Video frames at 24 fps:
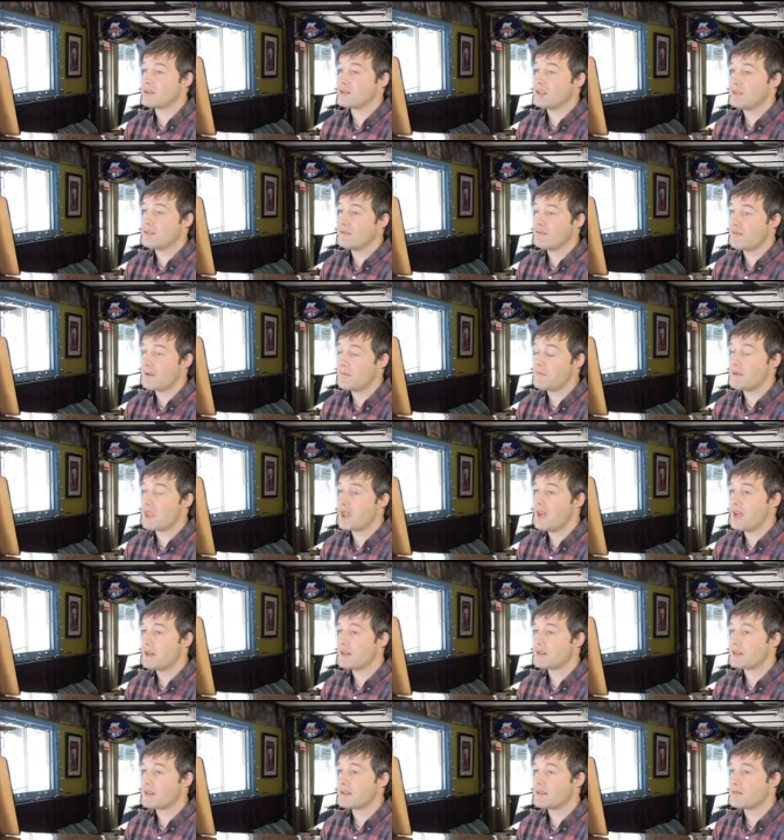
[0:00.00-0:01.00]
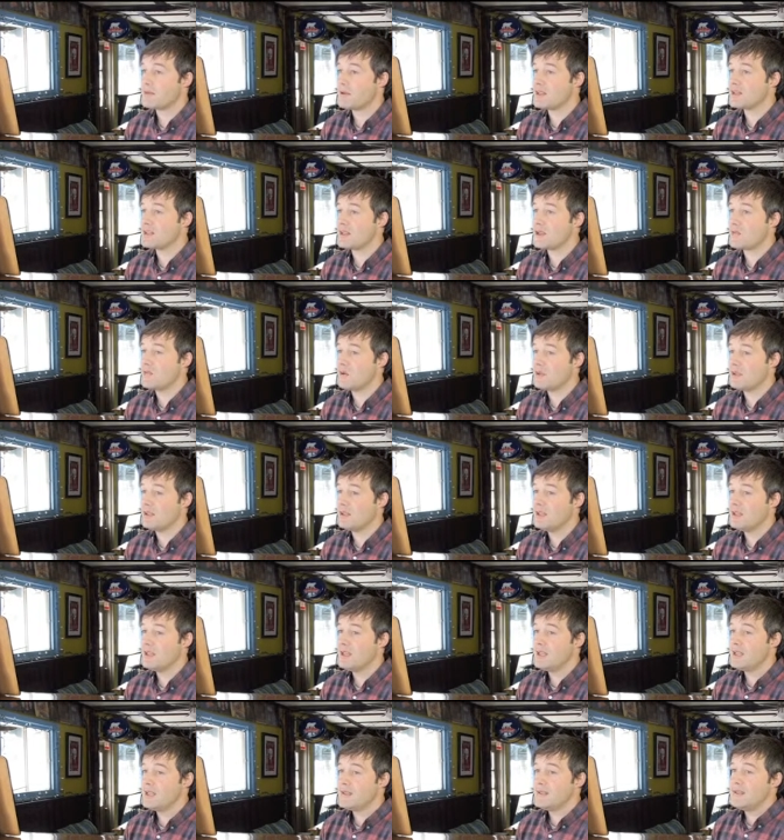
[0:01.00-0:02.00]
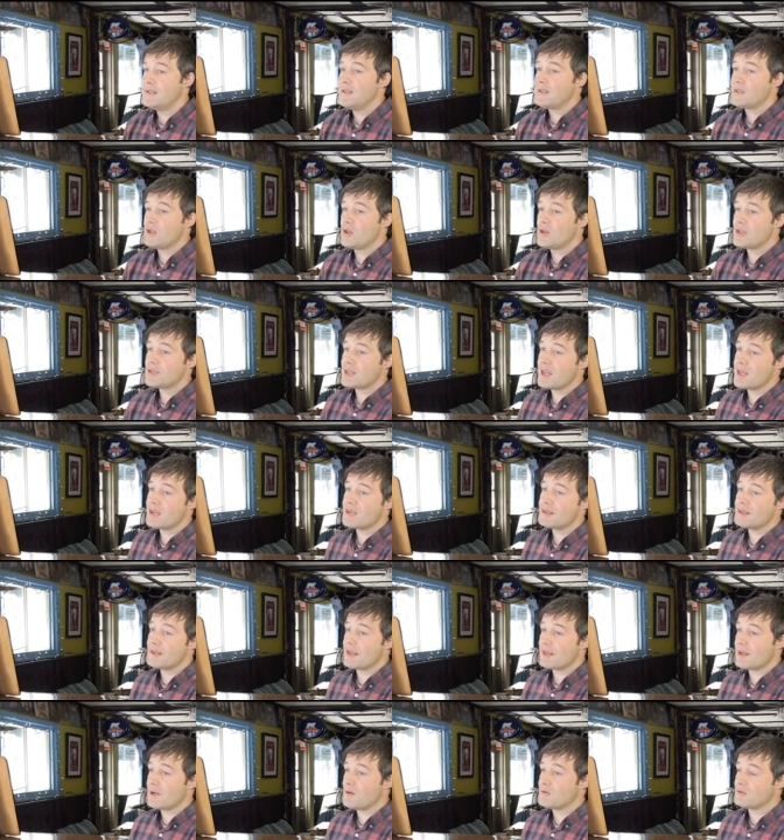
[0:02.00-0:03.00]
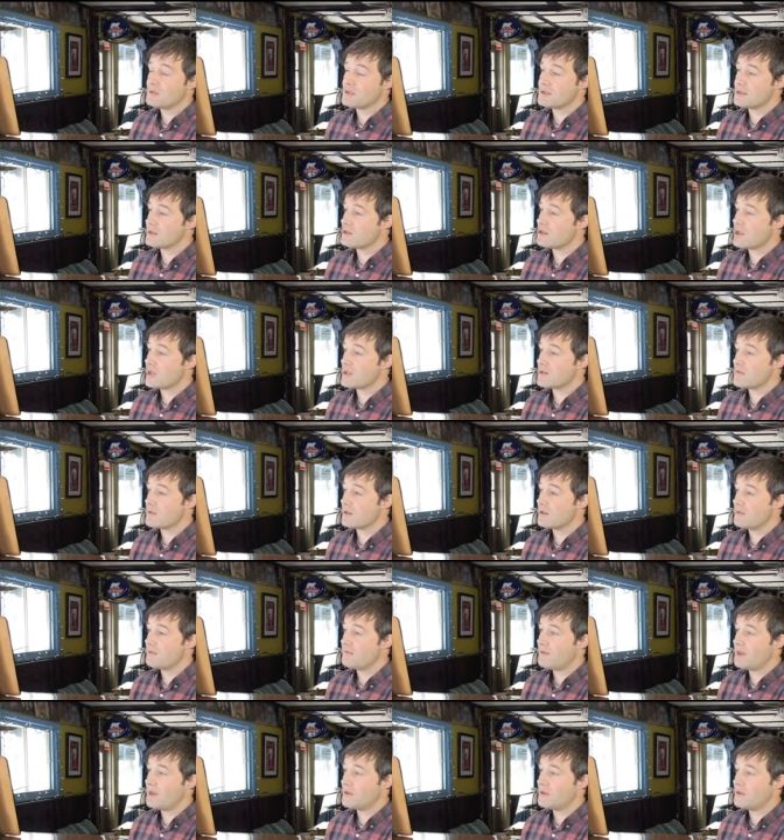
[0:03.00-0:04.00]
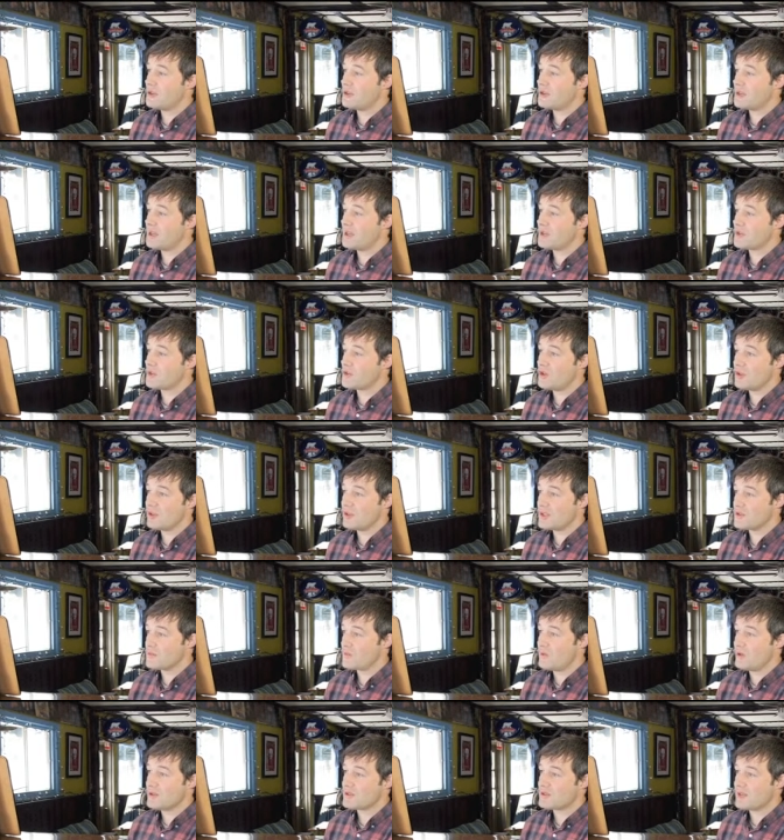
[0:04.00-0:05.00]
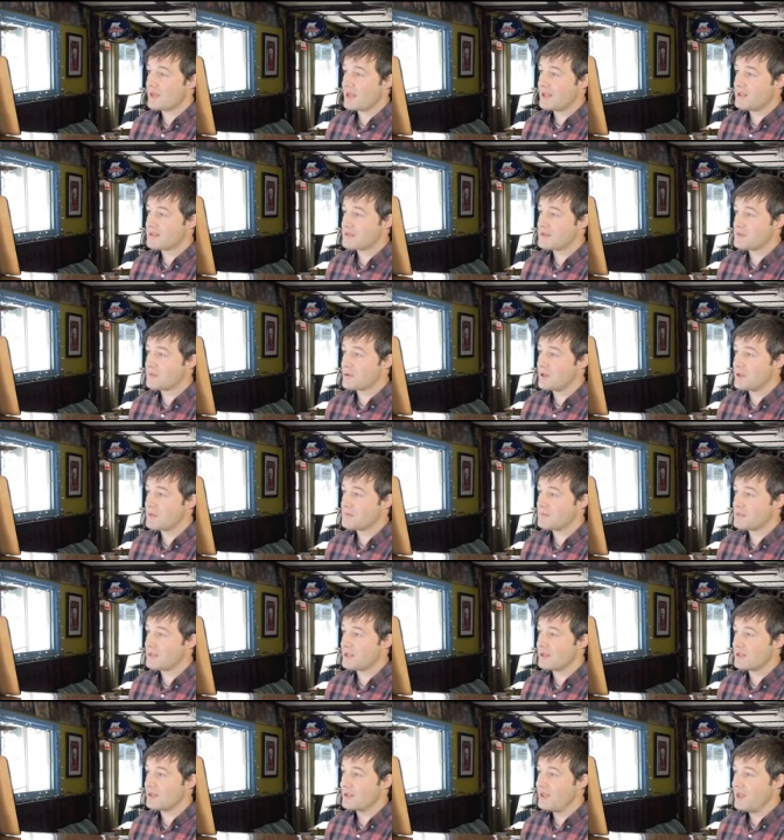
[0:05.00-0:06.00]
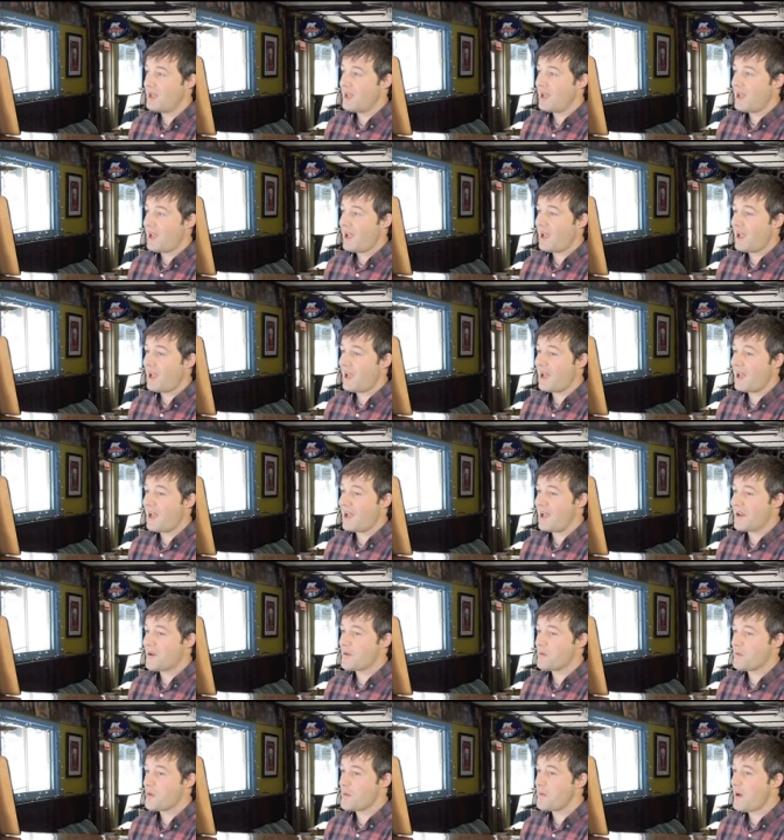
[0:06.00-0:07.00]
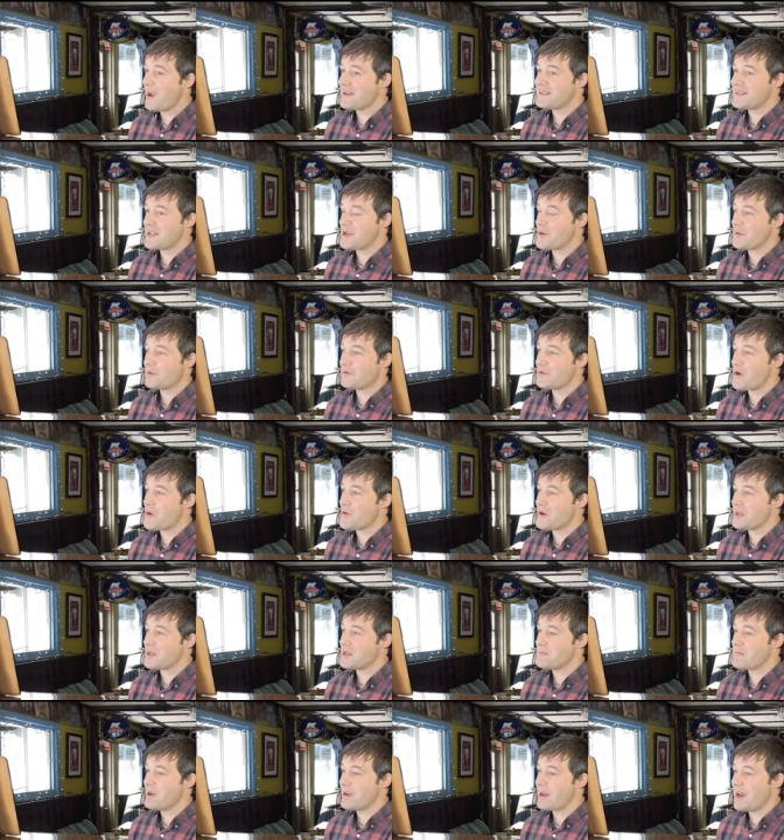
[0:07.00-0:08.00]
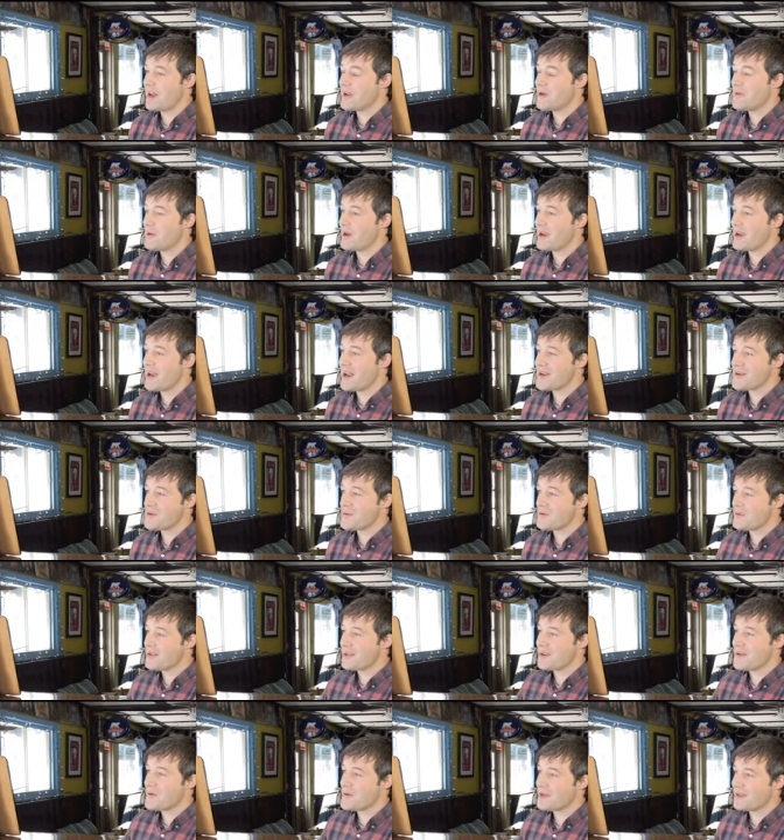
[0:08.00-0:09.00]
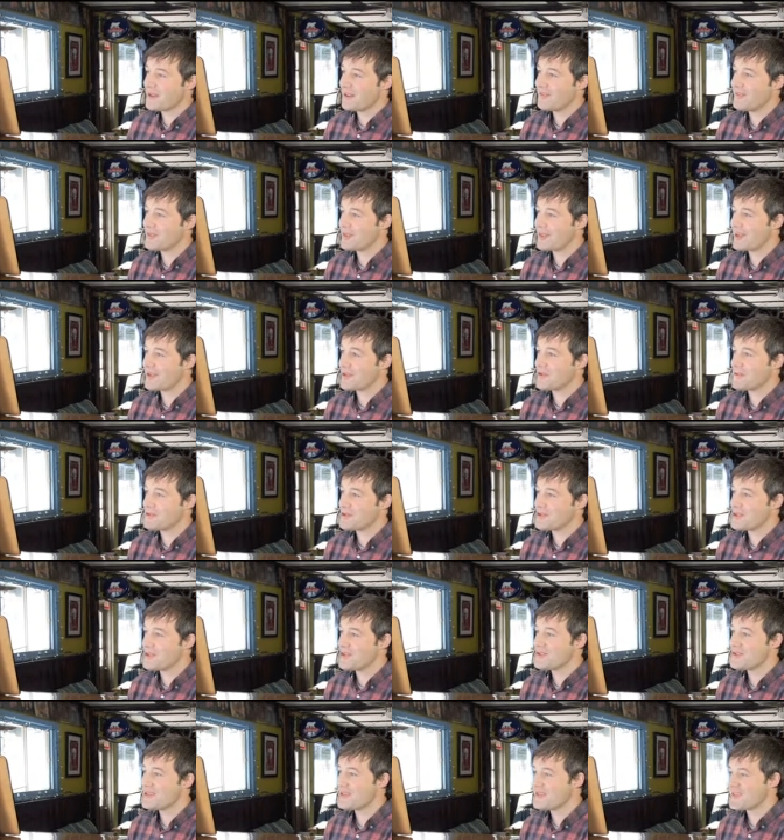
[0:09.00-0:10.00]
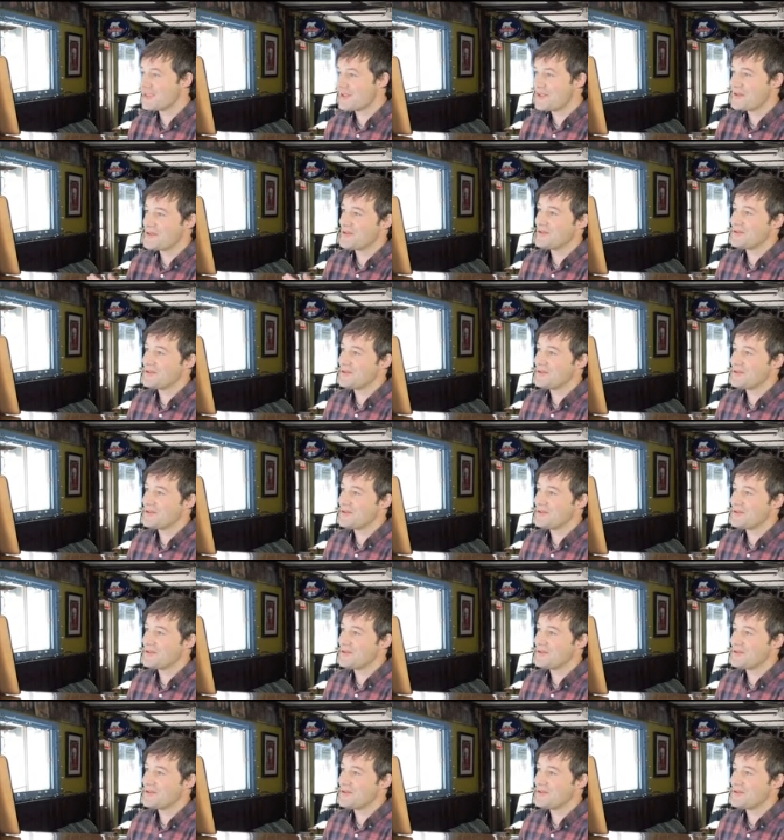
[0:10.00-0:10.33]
here, if I'm the architect, I might say, well, you taking that out, there's a chance we're going to find all these walls are cans of worms, say, and we might end up throwing it in the bin anyway. And I don't think I want to give you that opportunity. So,